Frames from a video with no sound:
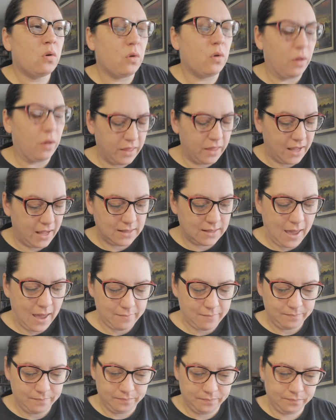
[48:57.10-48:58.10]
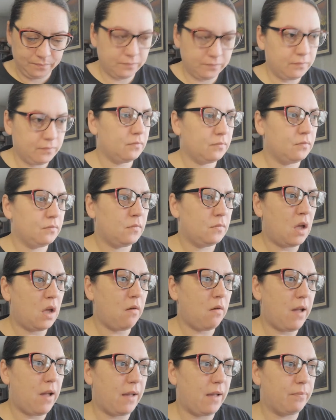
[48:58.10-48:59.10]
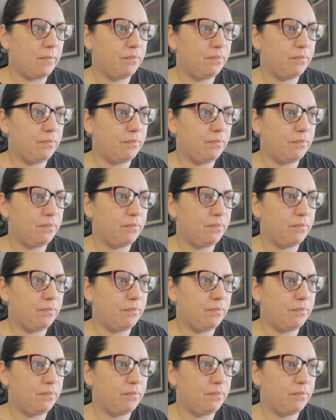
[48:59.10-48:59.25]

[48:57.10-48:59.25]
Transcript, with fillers: plants. Yeah. All right.